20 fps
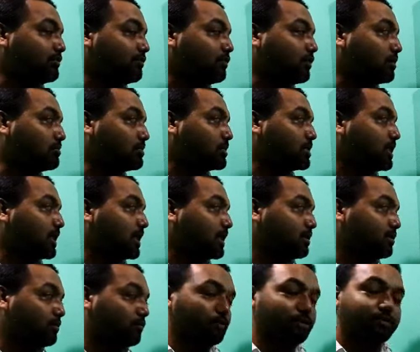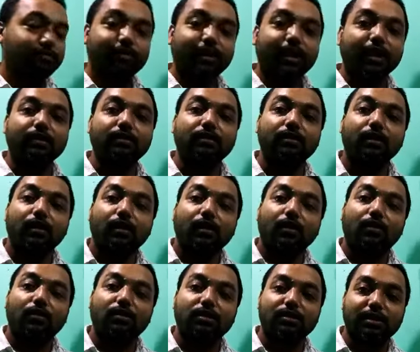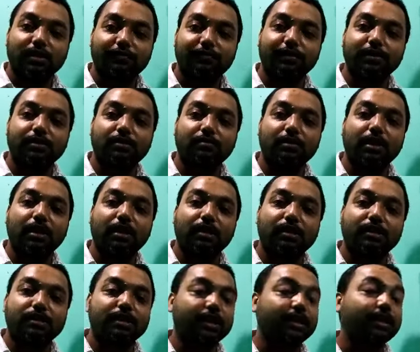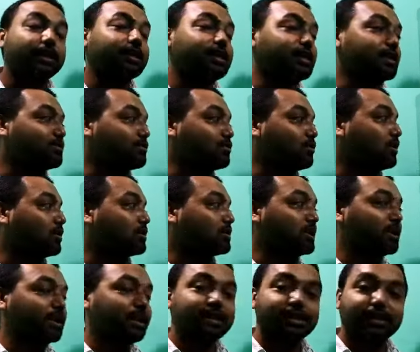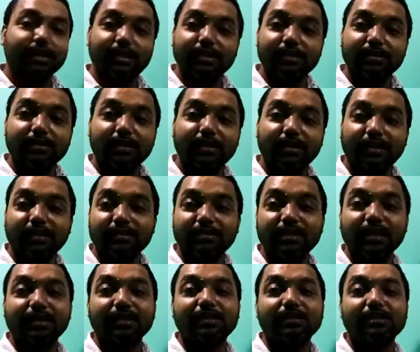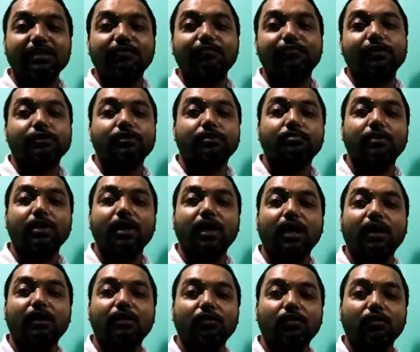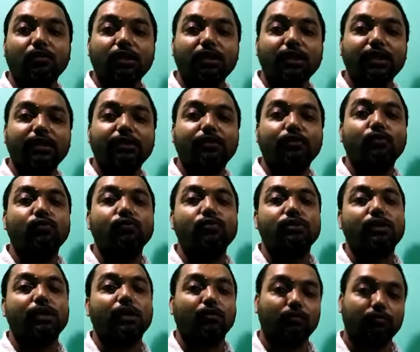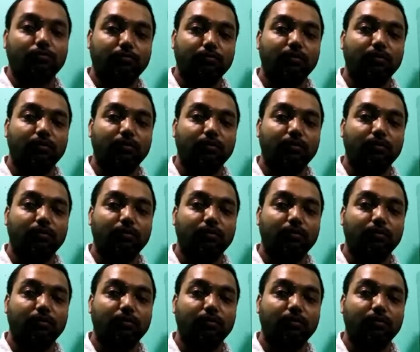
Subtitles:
forms that we find on the surface of the earth. These are igneous rocks that is inside the surface of the earth, only it cools down.